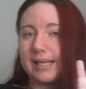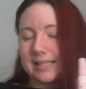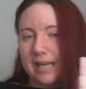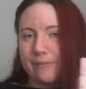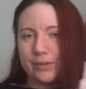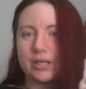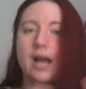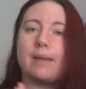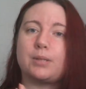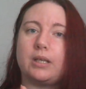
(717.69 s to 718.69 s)
Stafford. I
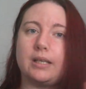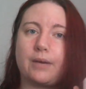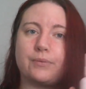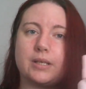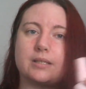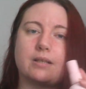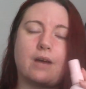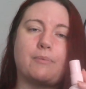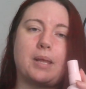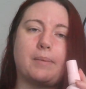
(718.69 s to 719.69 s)
absolutely love this
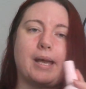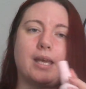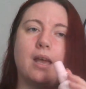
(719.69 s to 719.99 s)
stuff, by the way.